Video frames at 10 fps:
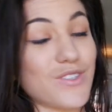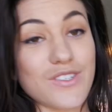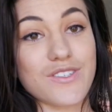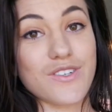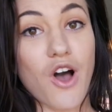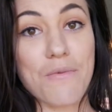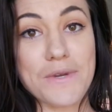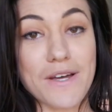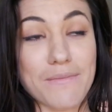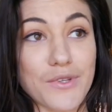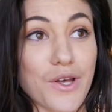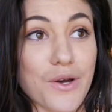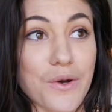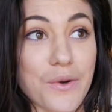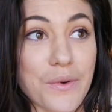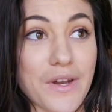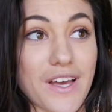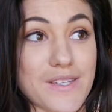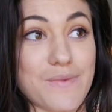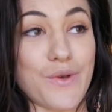just comment down below and
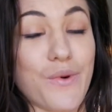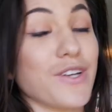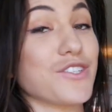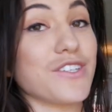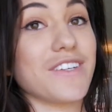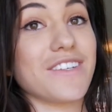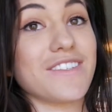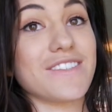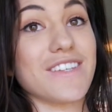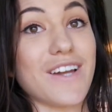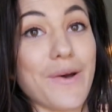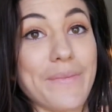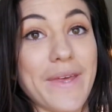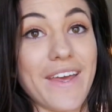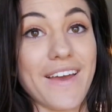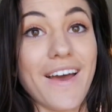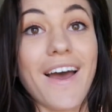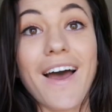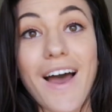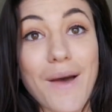ask me questions, and I'll be
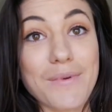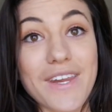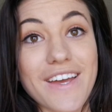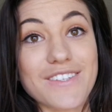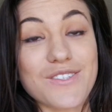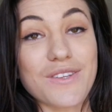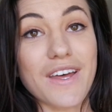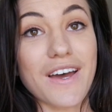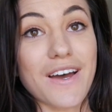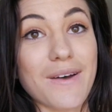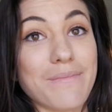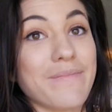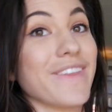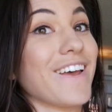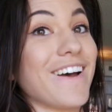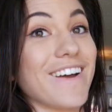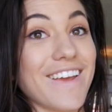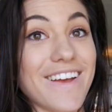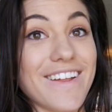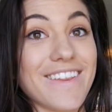happy to answer them.
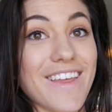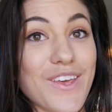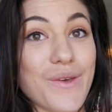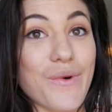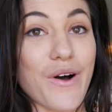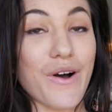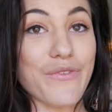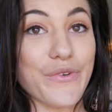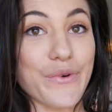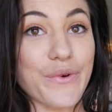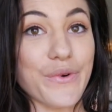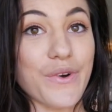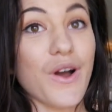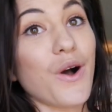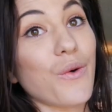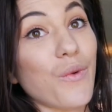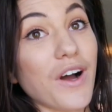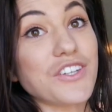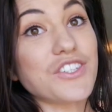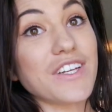Again, thank you all for
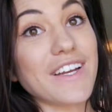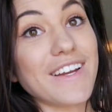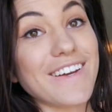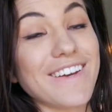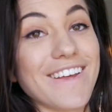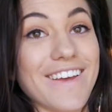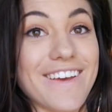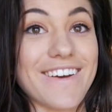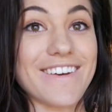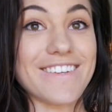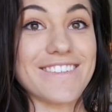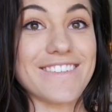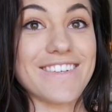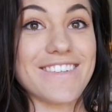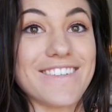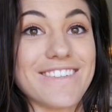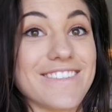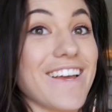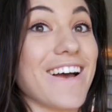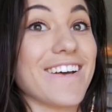watching. And
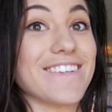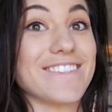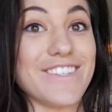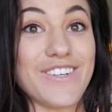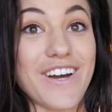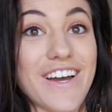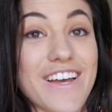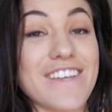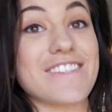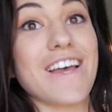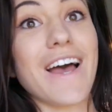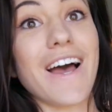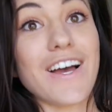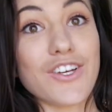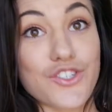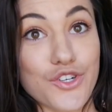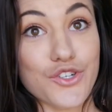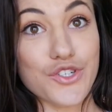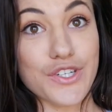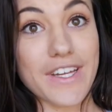yeah, see you guys
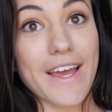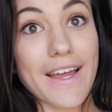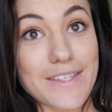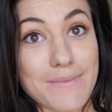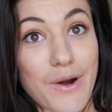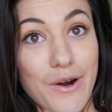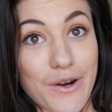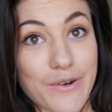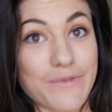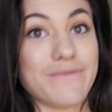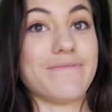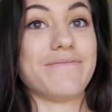surgery day tomorrow.